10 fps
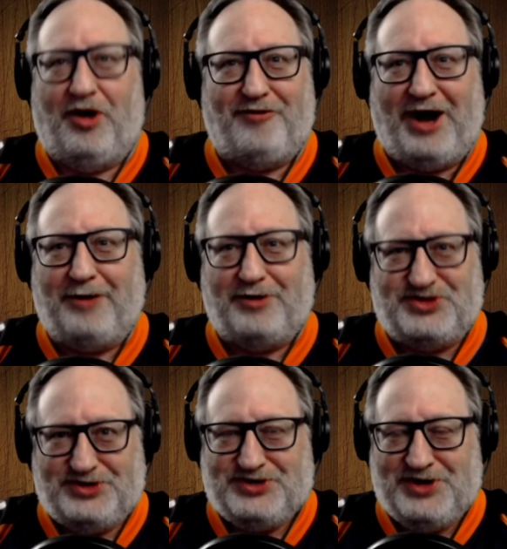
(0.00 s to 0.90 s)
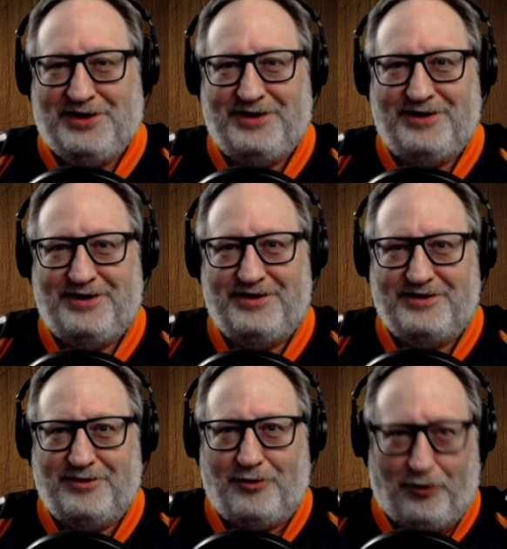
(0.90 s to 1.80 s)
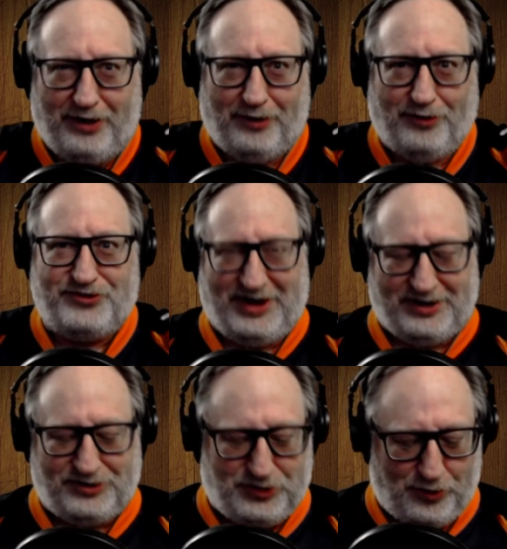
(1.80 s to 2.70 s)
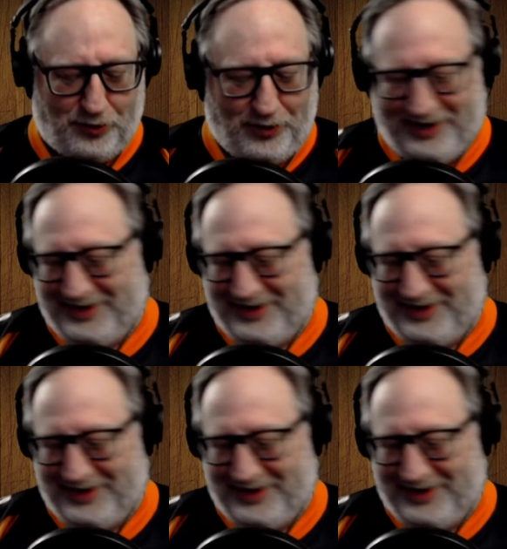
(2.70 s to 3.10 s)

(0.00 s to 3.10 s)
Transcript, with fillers: viruses oils tend to